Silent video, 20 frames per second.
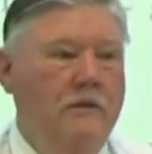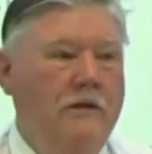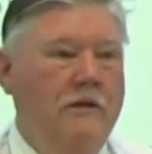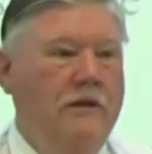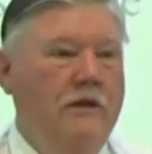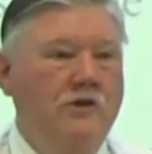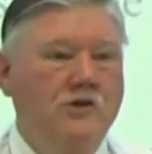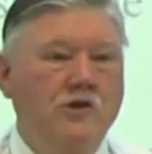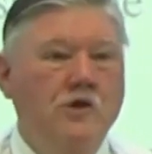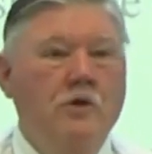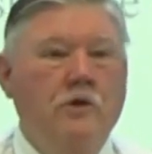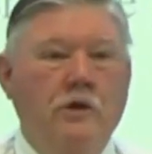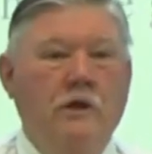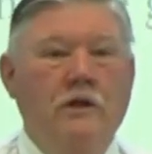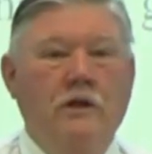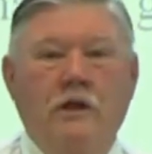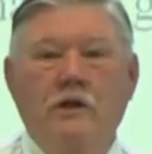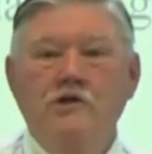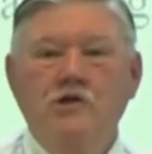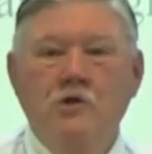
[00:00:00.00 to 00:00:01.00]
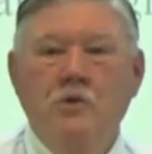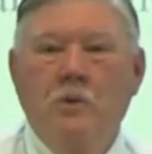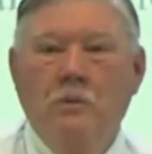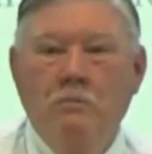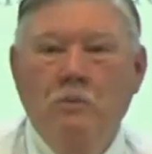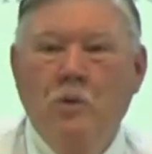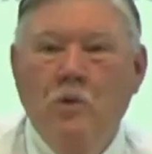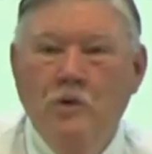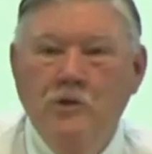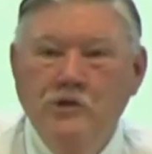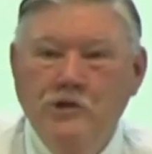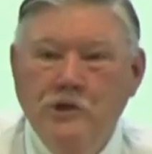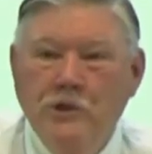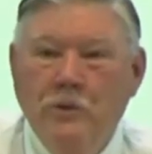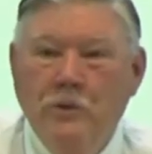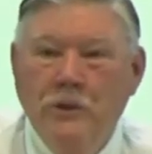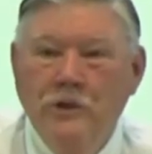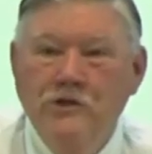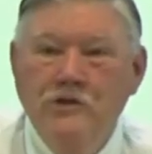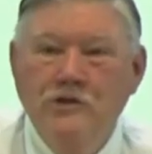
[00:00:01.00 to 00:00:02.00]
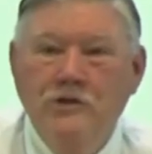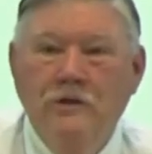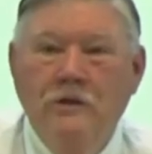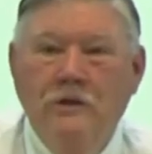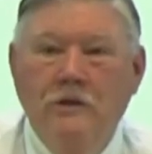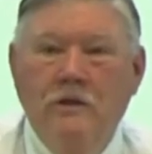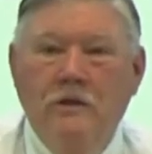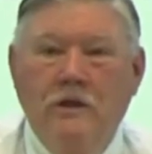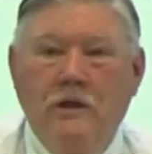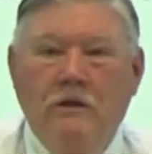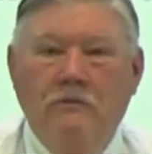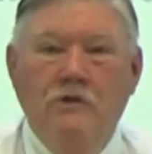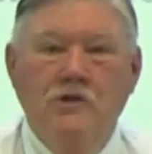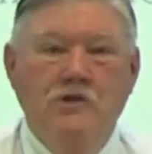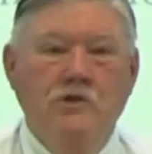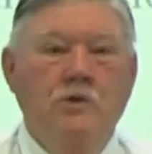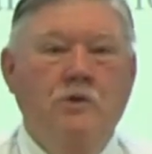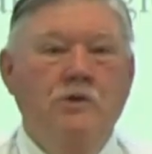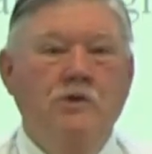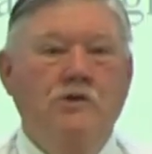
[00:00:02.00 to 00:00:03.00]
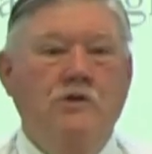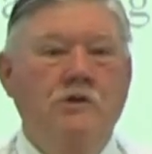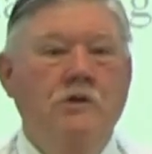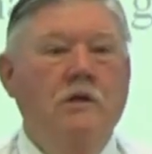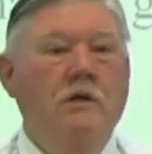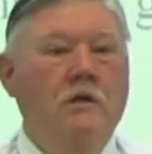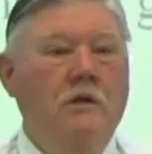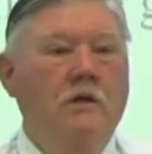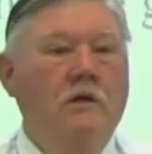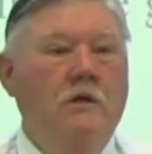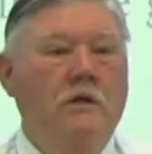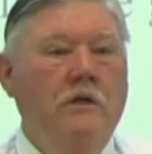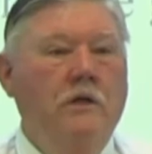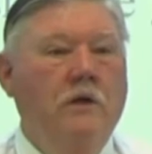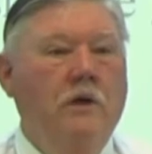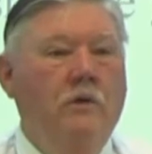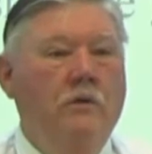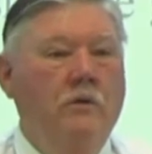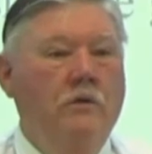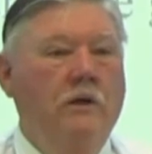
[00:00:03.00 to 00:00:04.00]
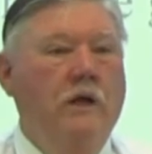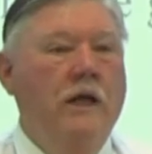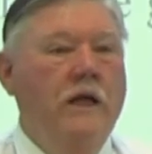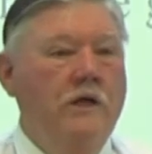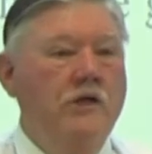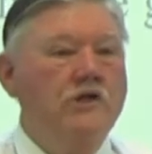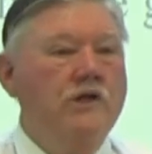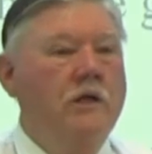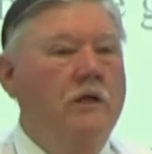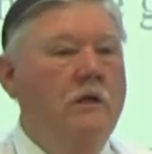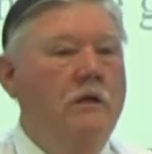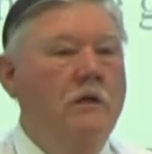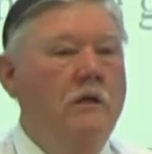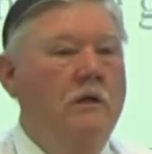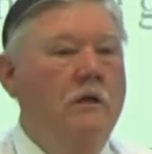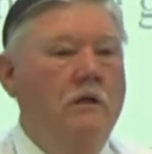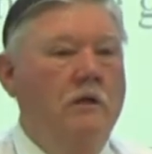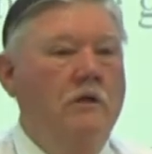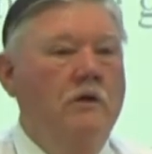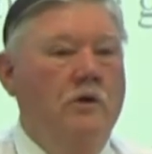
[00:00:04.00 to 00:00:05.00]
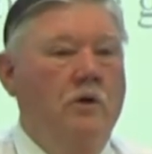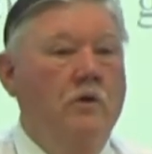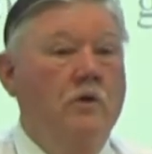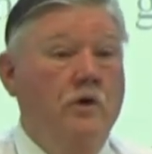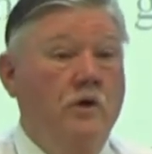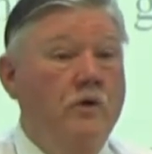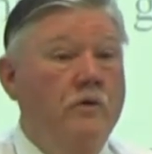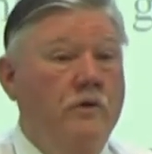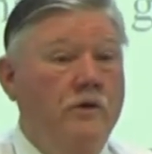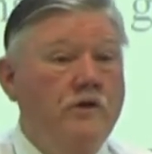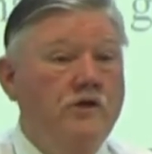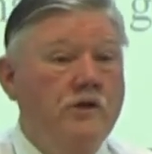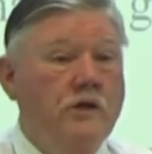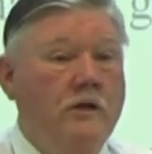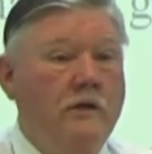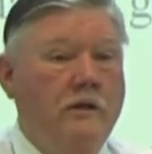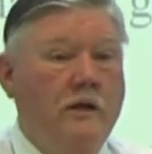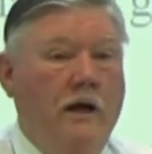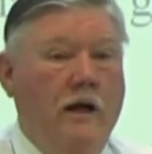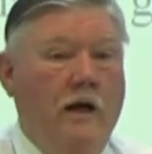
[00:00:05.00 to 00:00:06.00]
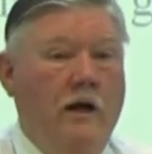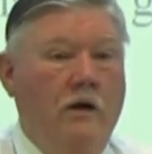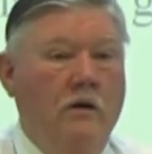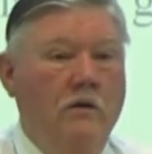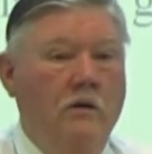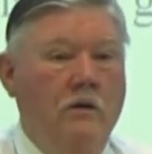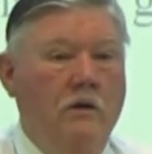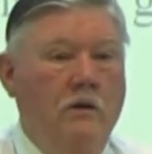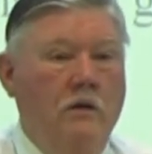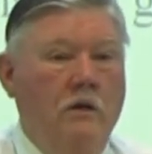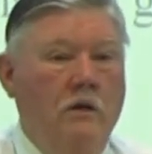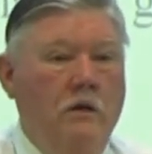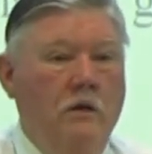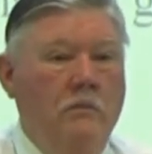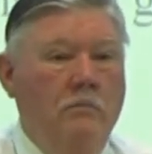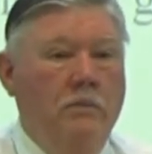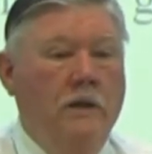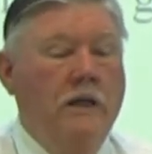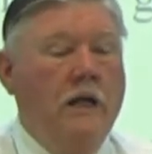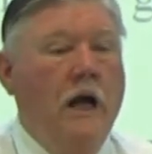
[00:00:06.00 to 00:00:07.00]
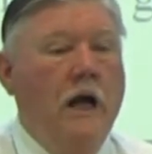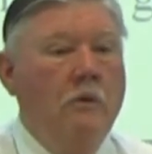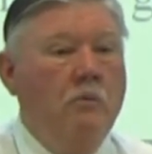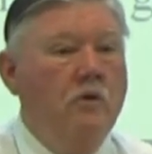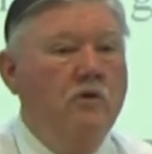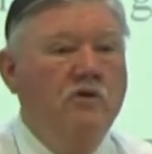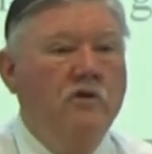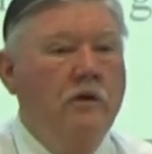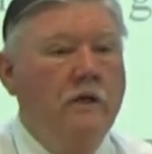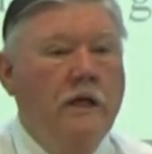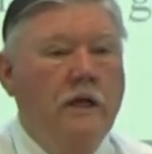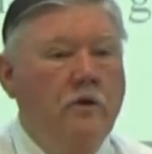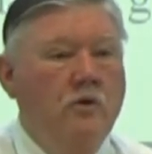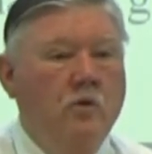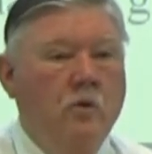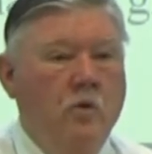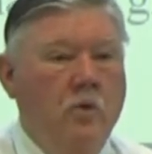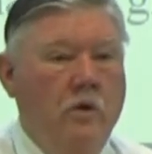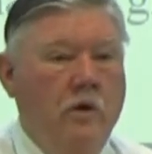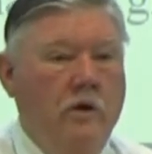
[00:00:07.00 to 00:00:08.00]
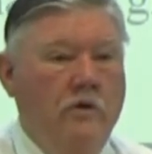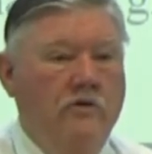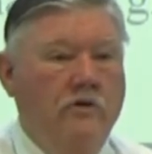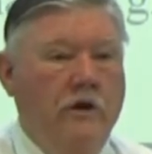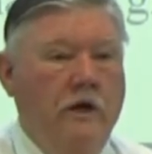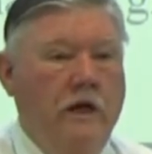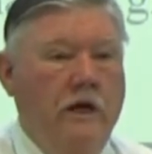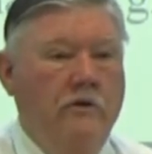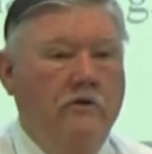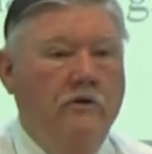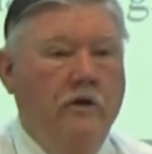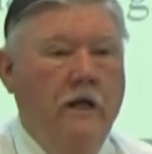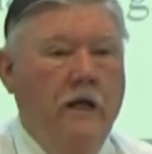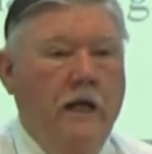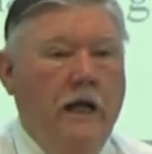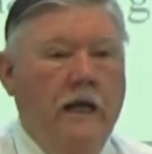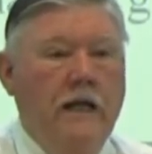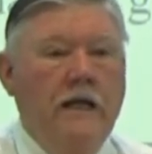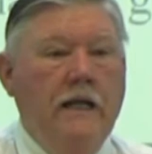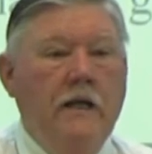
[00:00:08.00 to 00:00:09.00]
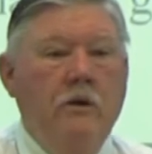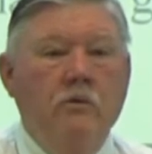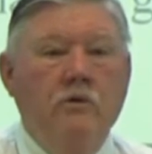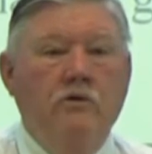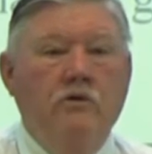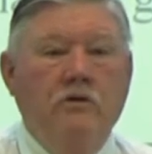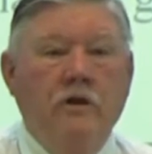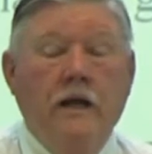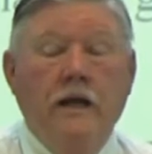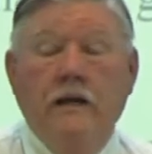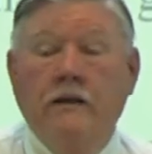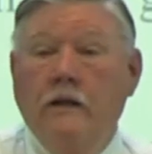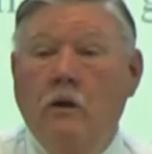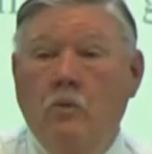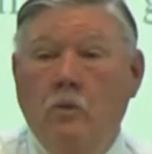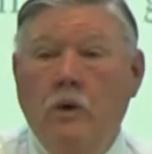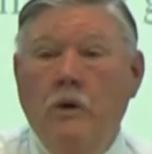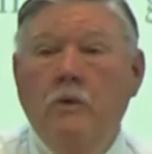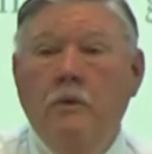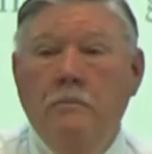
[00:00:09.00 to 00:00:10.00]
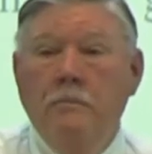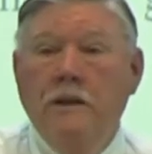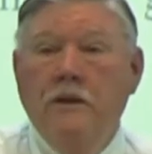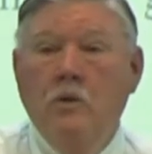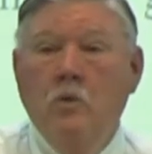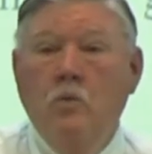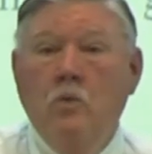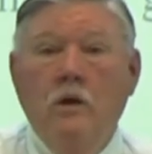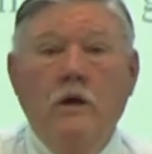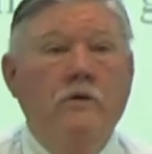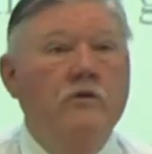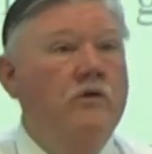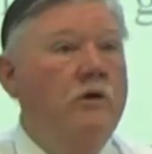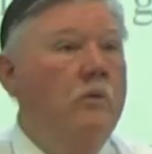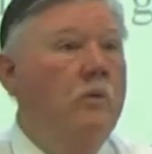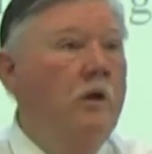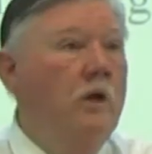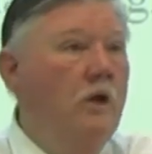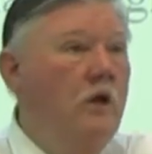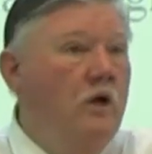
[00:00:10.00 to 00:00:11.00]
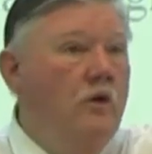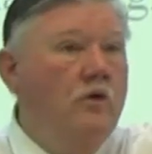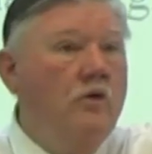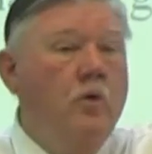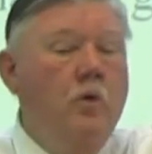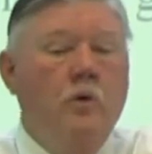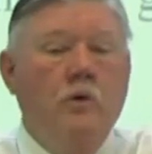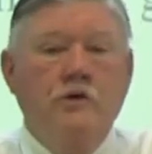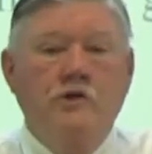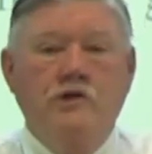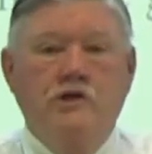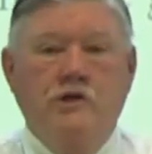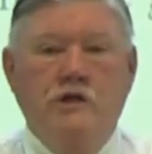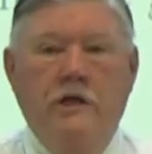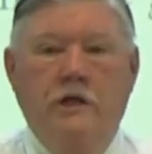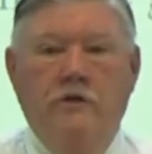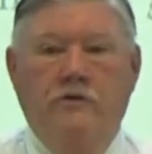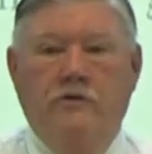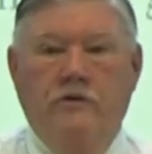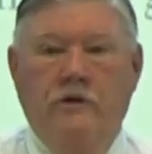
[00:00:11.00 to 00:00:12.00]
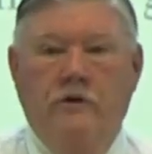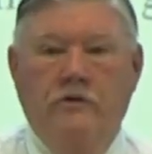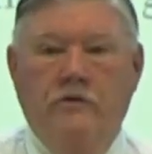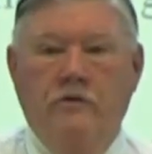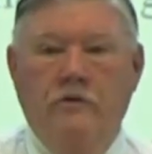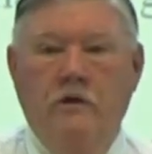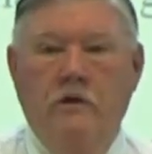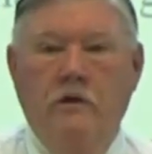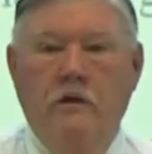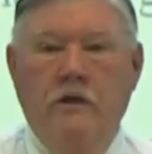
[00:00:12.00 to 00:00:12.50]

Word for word: Unless you unless you were born Jewish, of a Jewish, you know, nation, you're, you're the Gentile. But God was looking towards us, and He was saying that we would be the ones that would look towards Jesus.